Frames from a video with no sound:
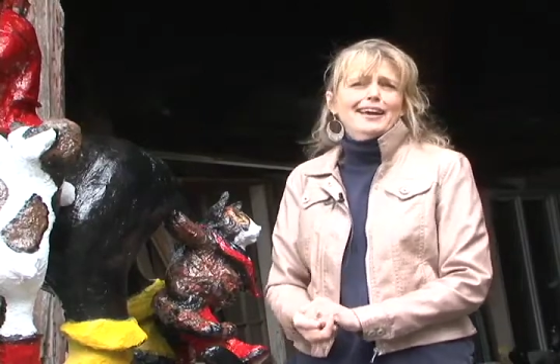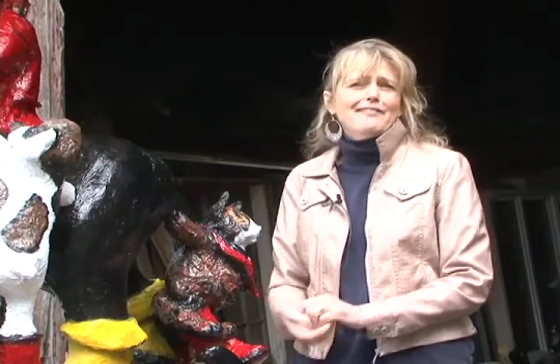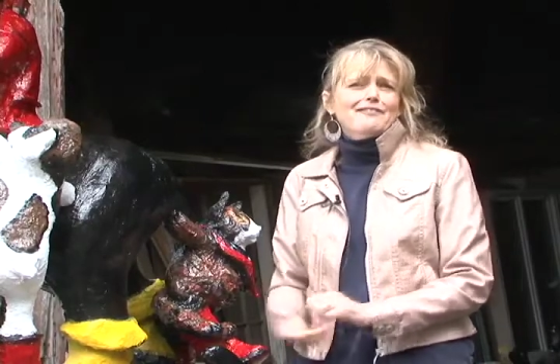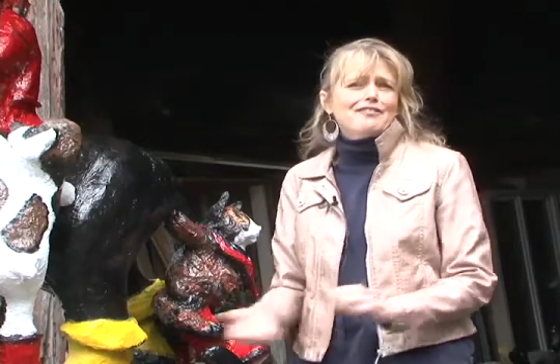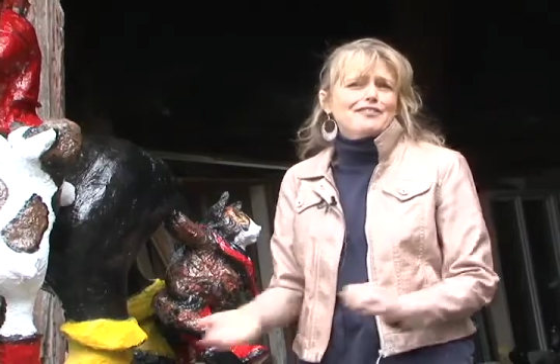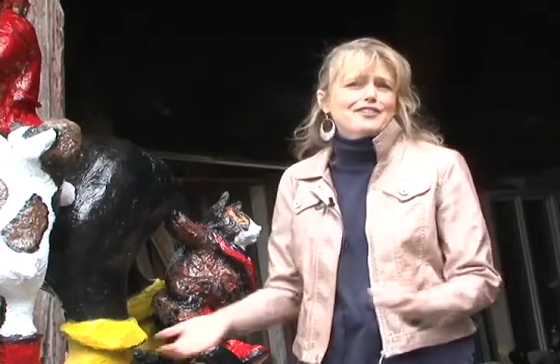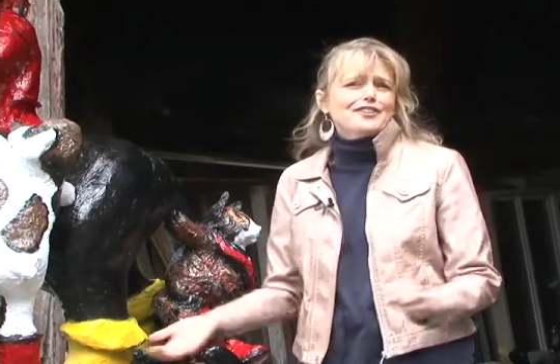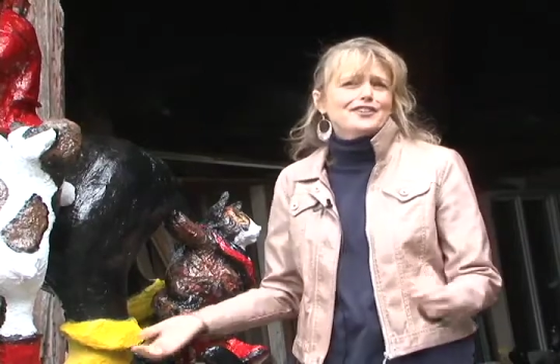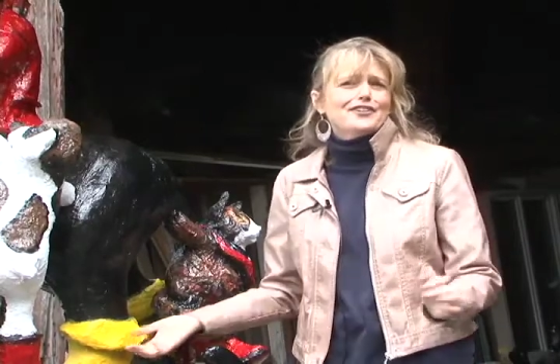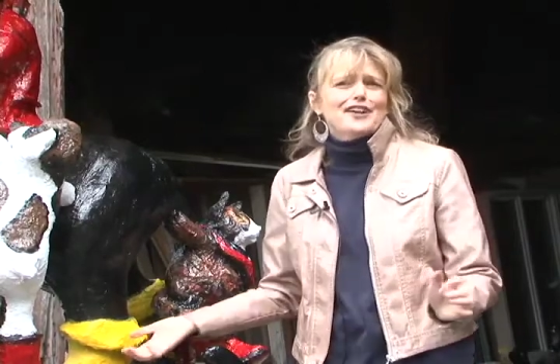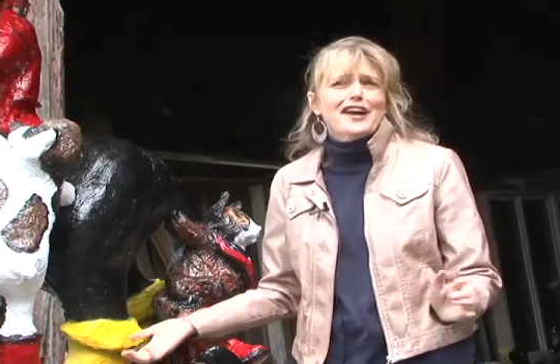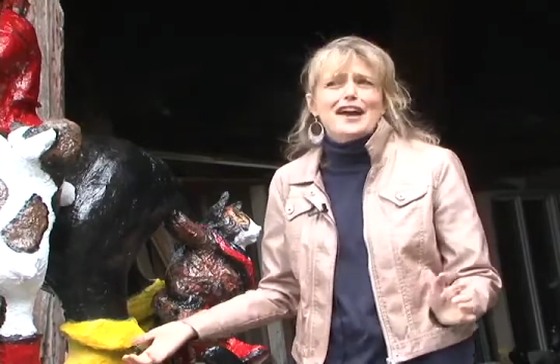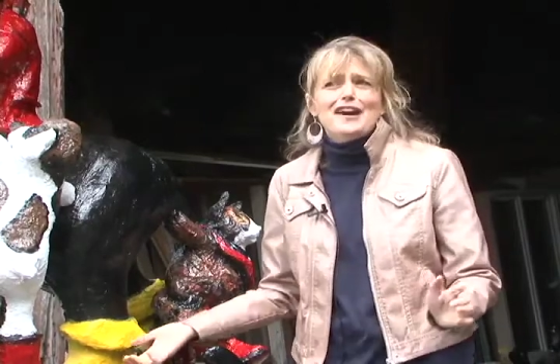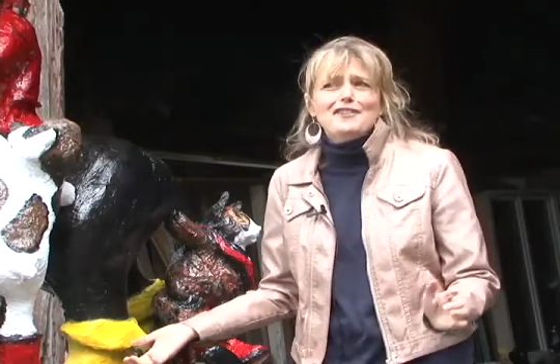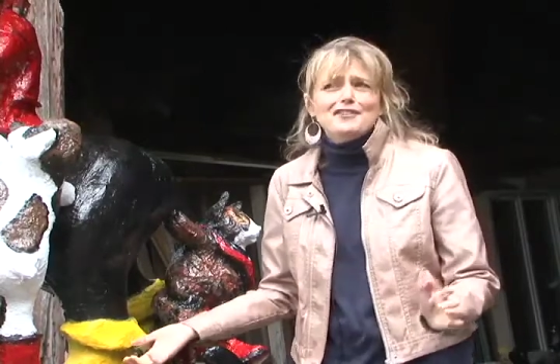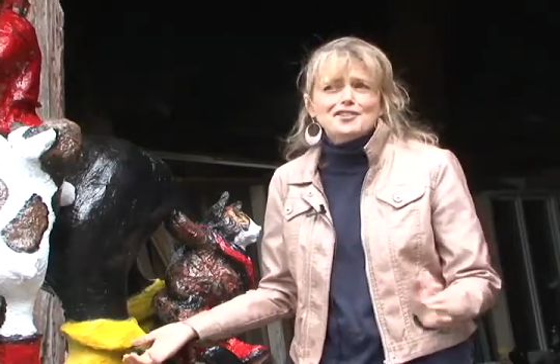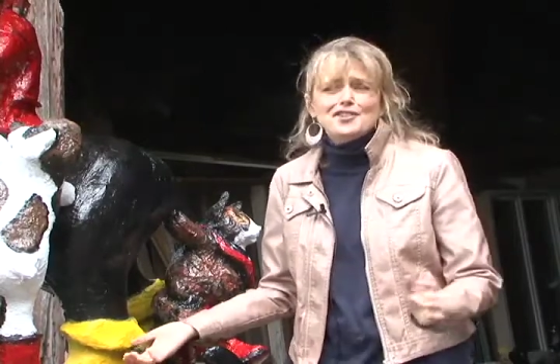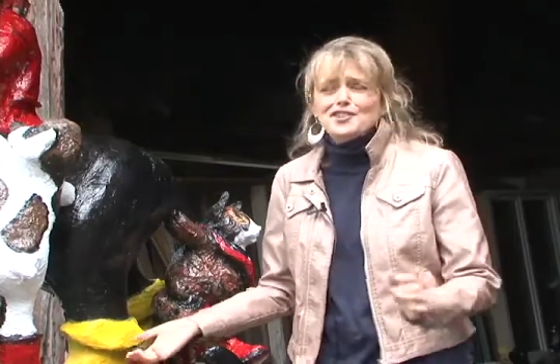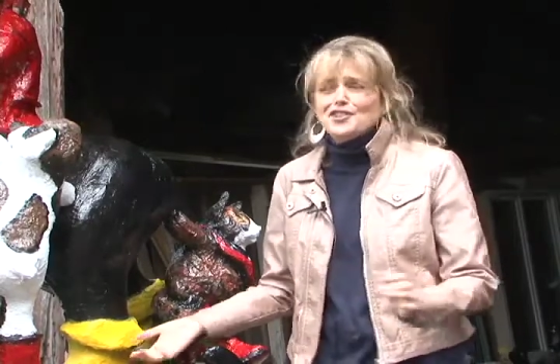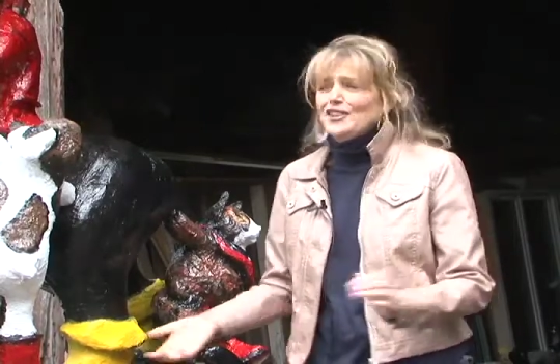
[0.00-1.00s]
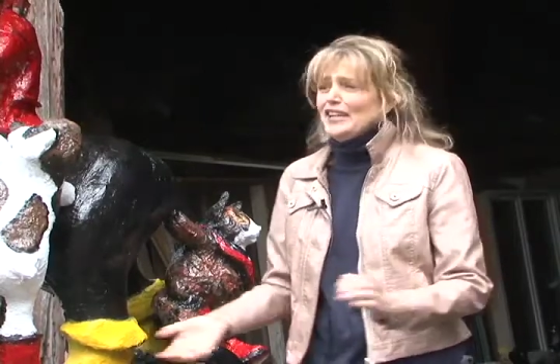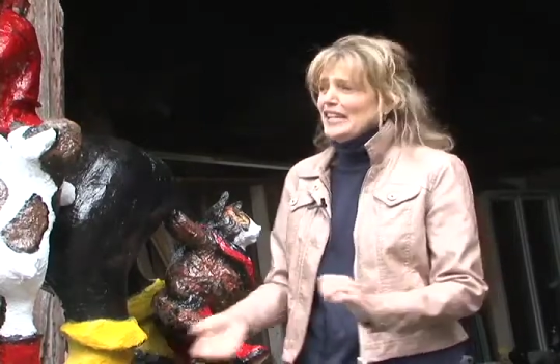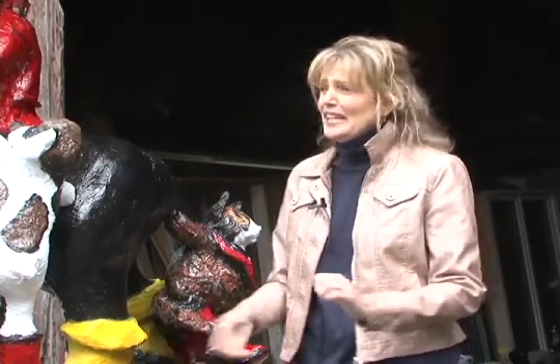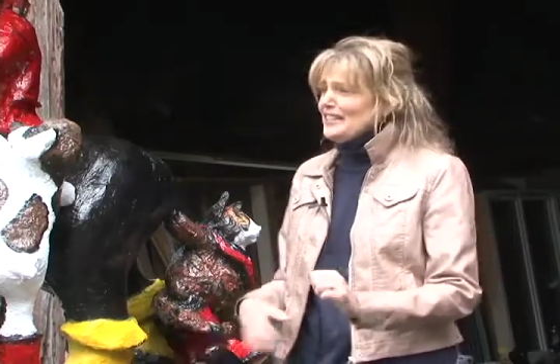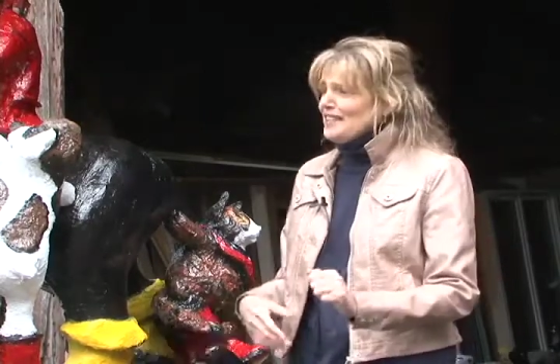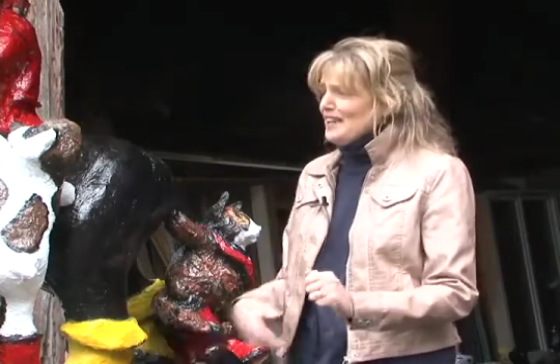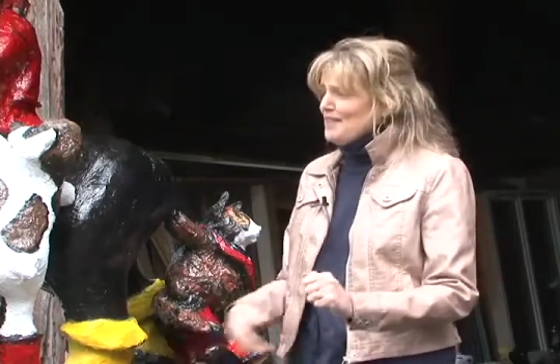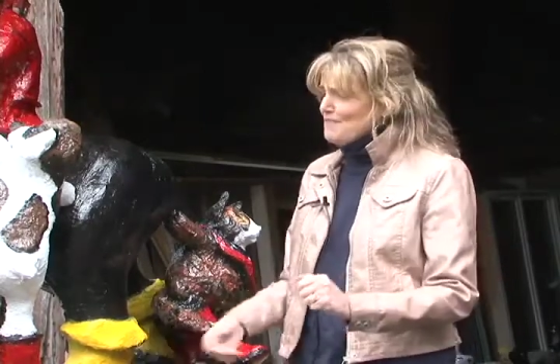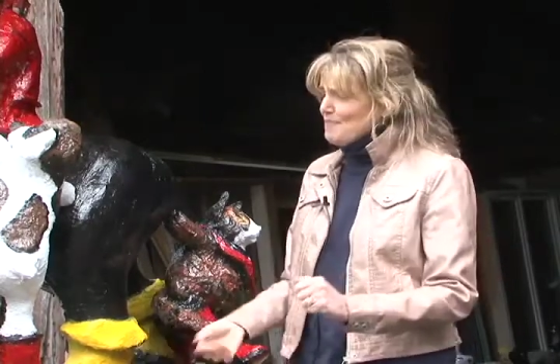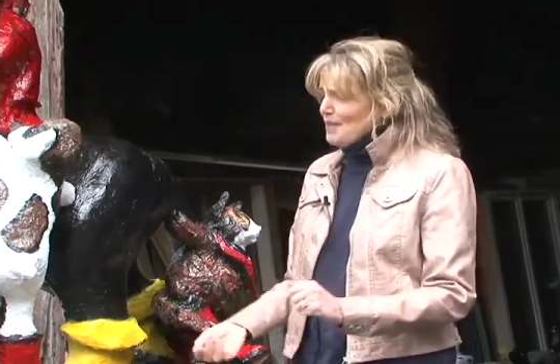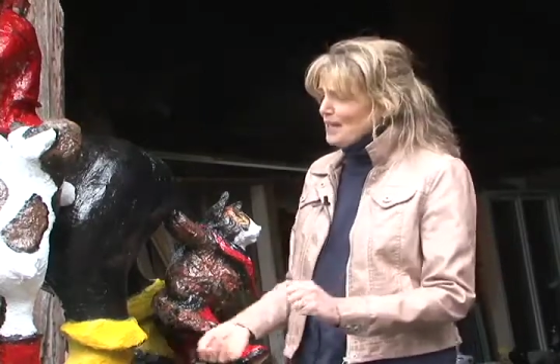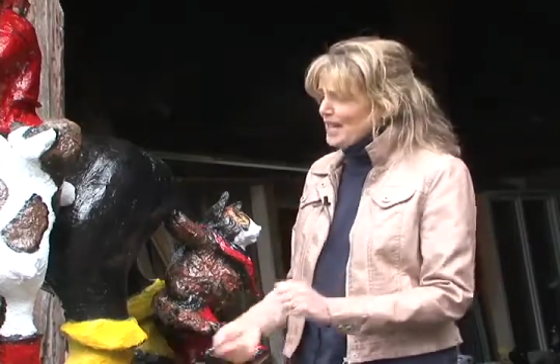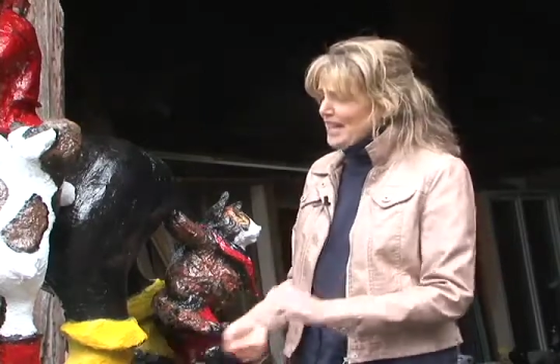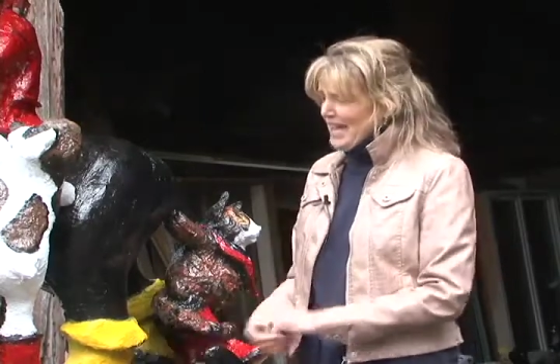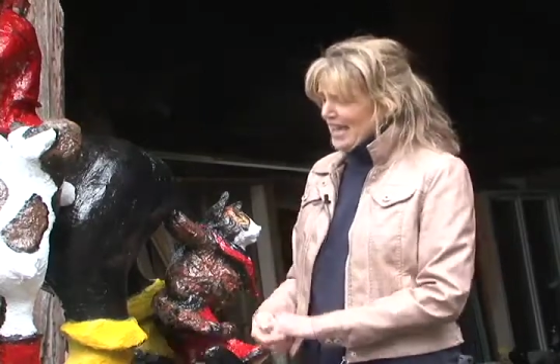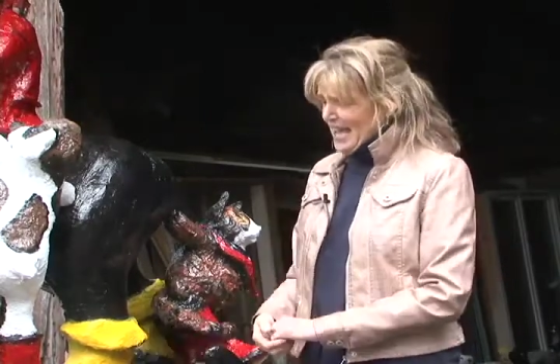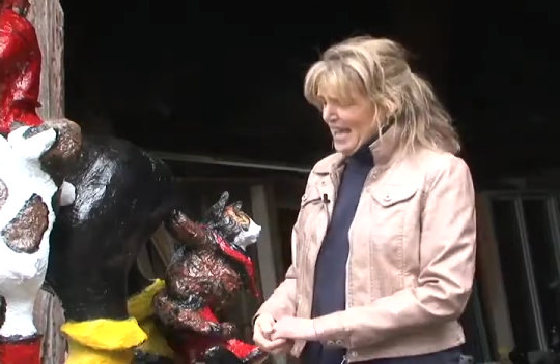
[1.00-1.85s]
for their house or anything, but